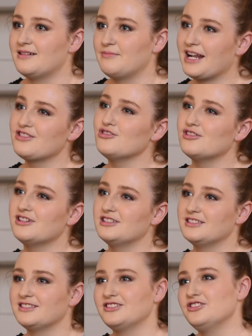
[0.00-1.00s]
But I
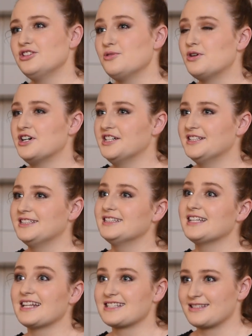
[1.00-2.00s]
thought, you know what,
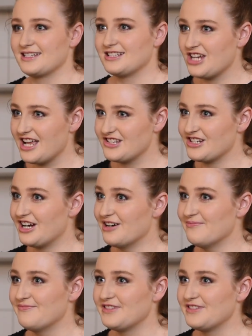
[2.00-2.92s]
let's change it up.